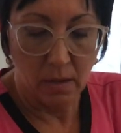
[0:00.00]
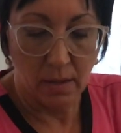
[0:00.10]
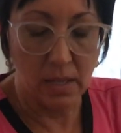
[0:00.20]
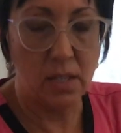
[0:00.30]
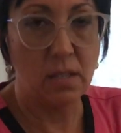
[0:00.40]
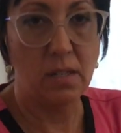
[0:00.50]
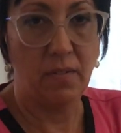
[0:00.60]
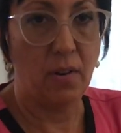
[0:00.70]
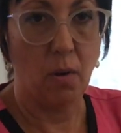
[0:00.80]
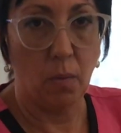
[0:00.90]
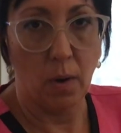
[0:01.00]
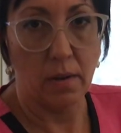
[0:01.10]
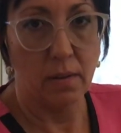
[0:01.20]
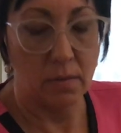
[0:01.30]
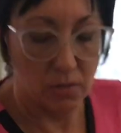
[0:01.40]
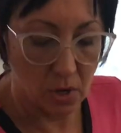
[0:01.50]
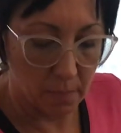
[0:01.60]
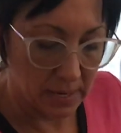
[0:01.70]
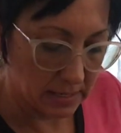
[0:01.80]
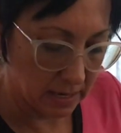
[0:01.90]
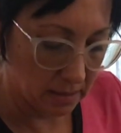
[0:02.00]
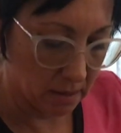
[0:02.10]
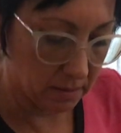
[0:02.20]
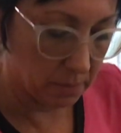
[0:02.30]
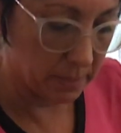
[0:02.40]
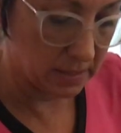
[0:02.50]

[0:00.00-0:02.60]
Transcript: And this is a difficult one, so it may take a little bit